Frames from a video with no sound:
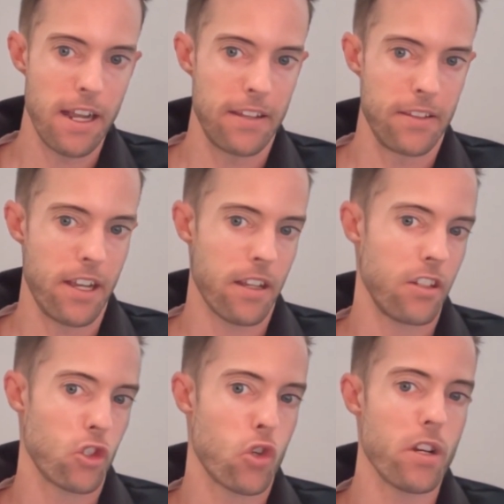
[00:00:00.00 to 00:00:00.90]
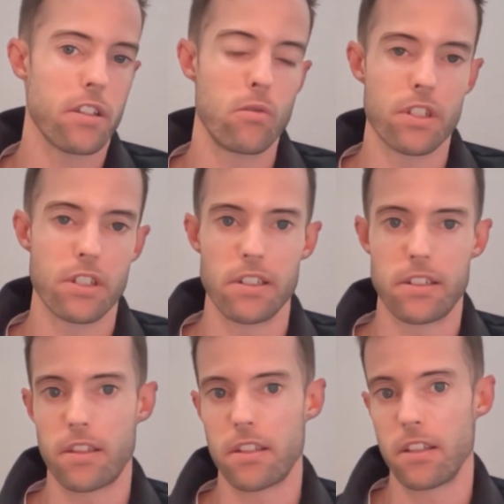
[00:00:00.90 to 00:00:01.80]
and that can trick users into
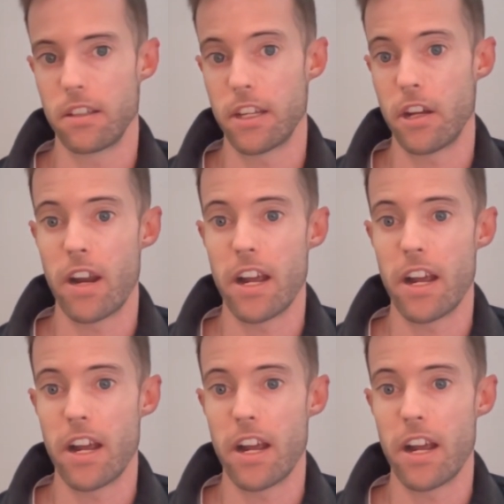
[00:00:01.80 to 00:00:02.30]
thinking that they are